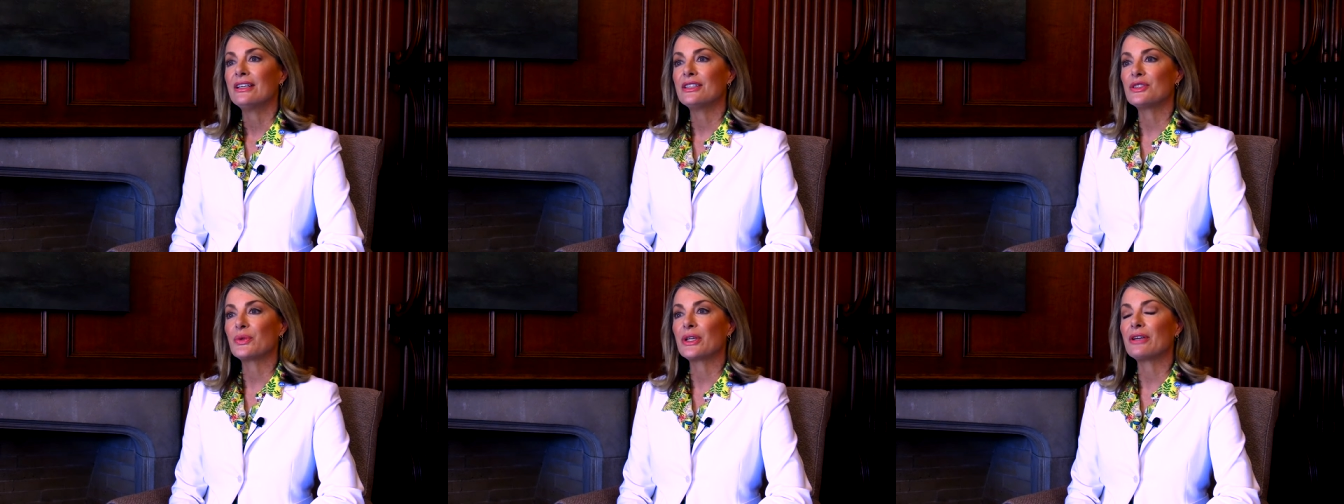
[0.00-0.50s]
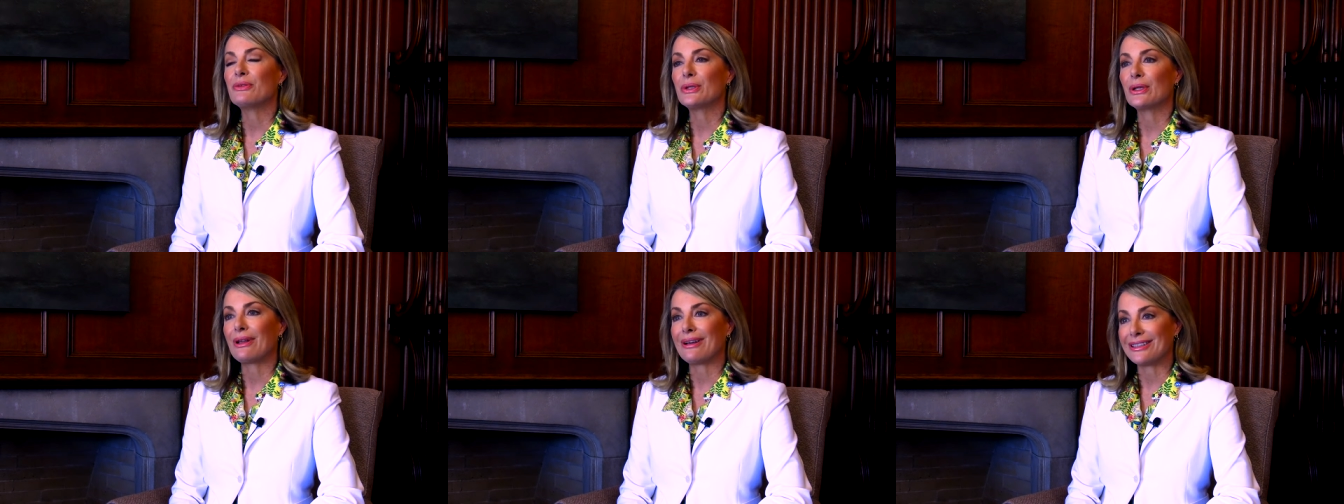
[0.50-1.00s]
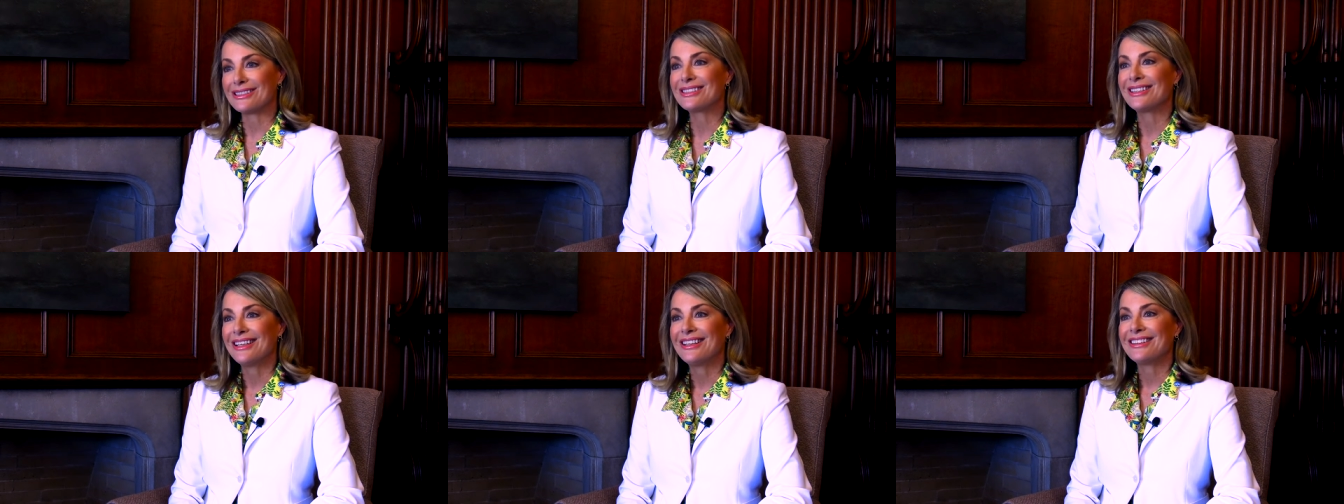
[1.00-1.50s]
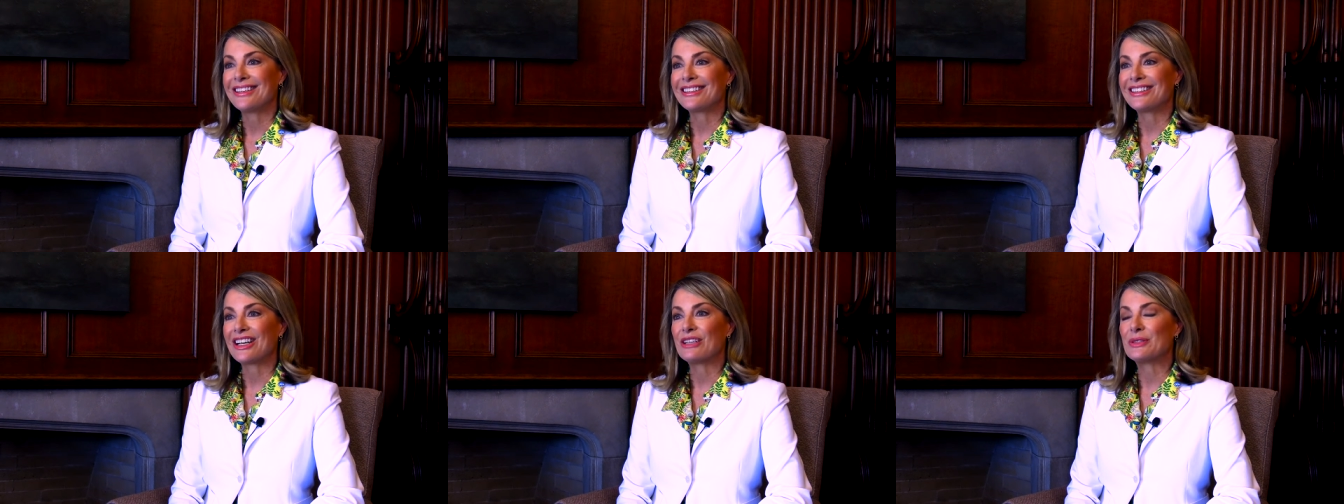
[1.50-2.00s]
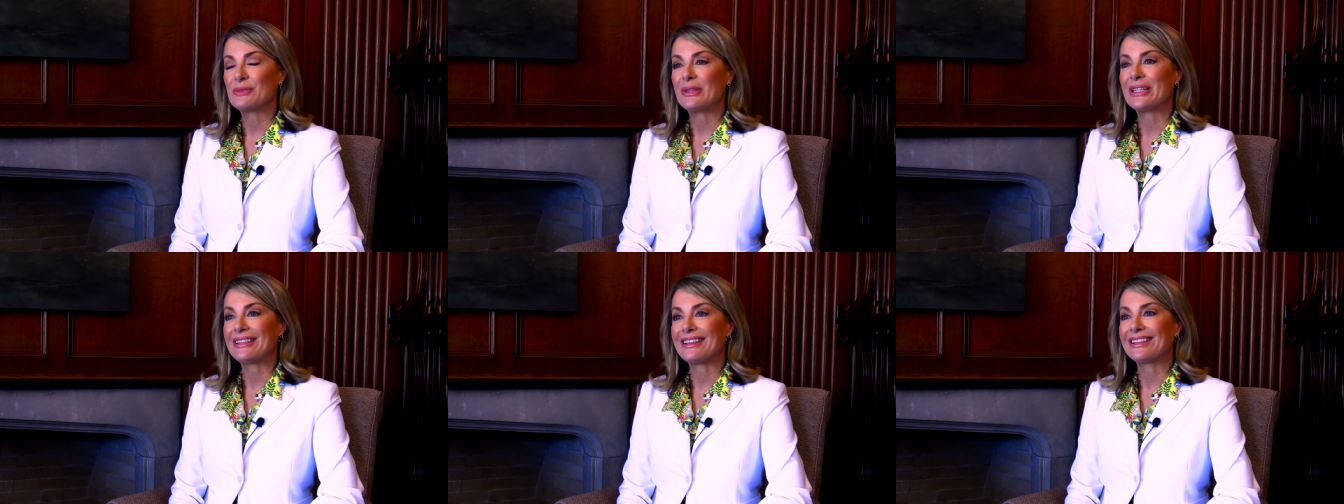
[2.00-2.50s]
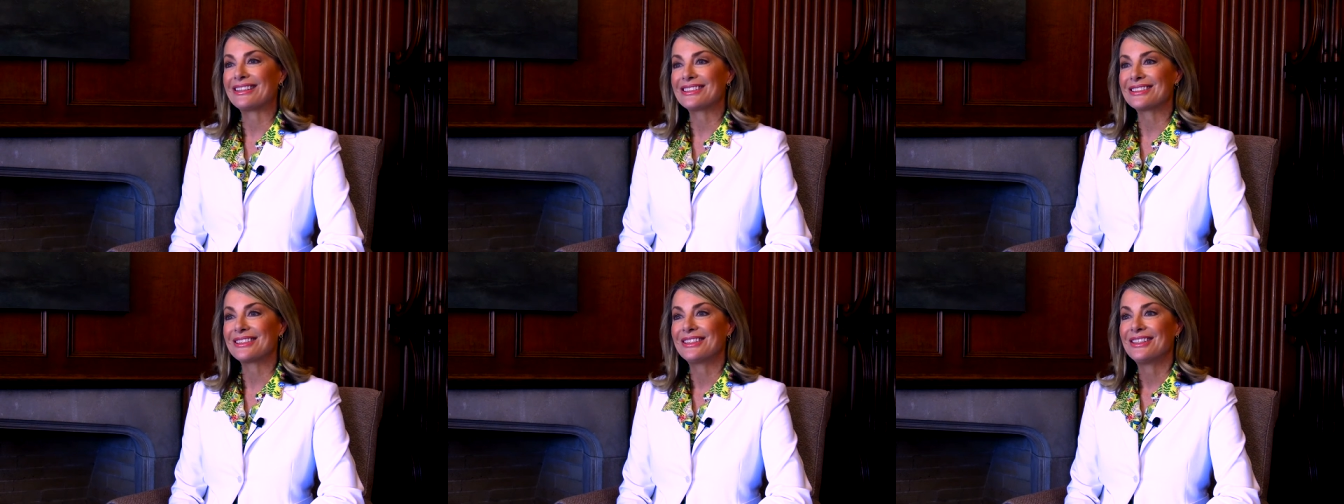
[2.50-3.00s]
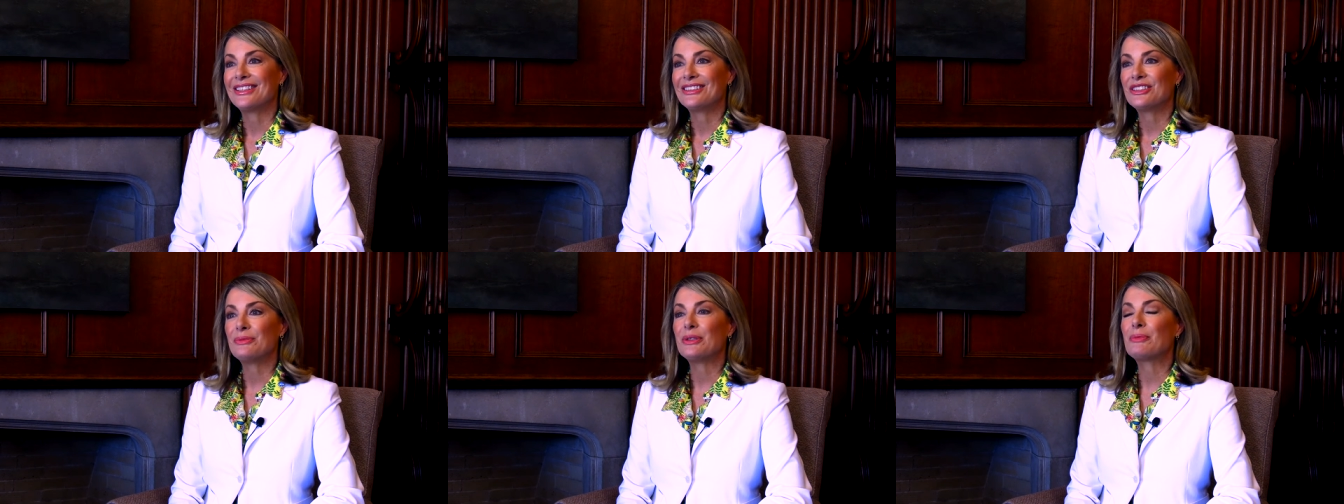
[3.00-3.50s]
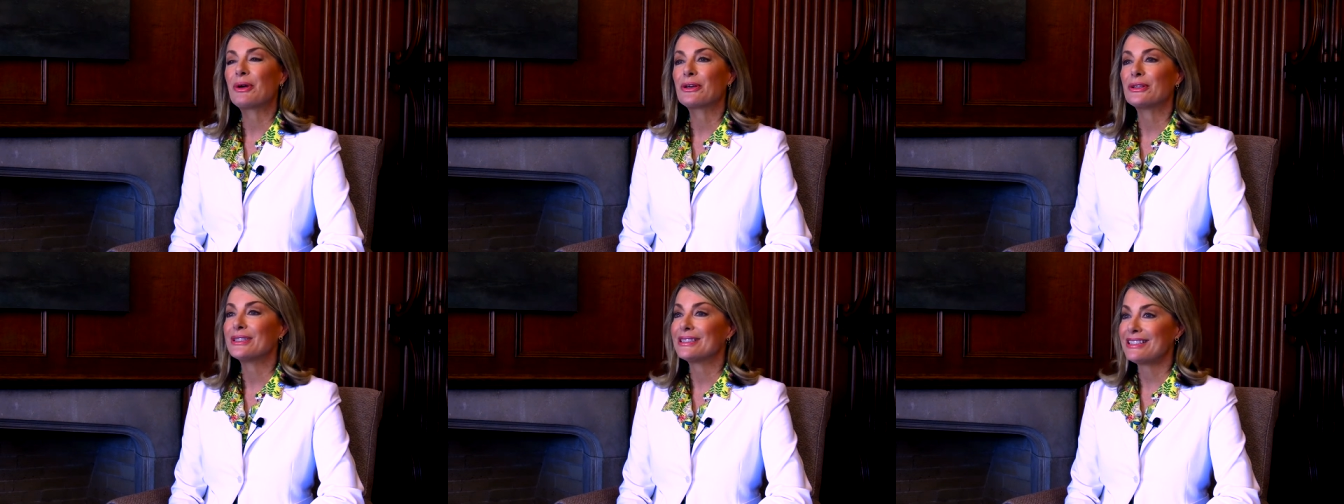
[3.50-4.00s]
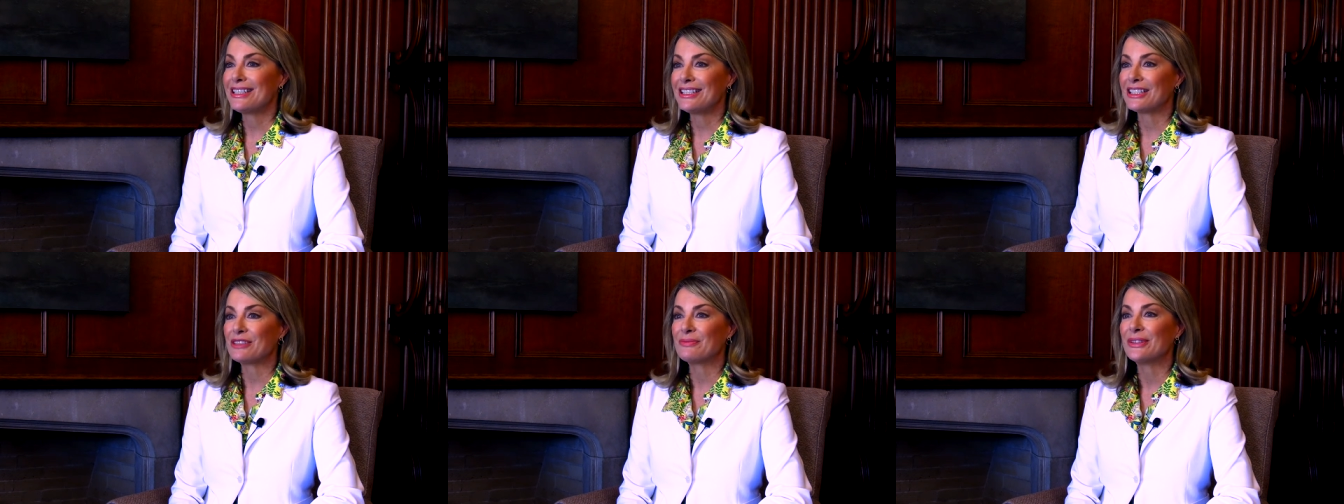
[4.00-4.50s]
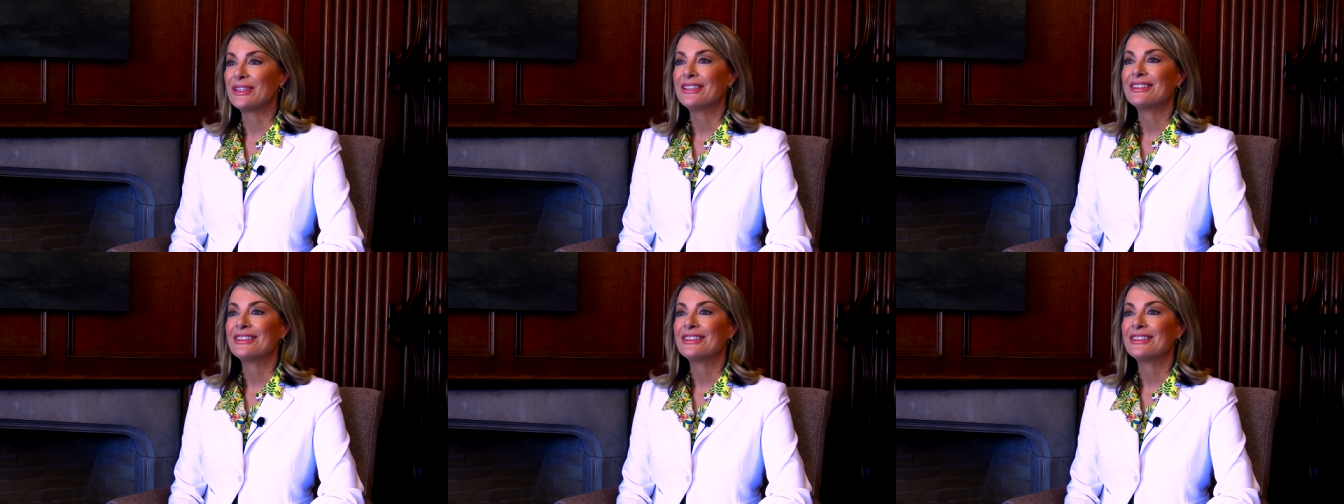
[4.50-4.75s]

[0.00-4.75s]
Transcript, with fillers: is when I realized that I was being asked to be part of the team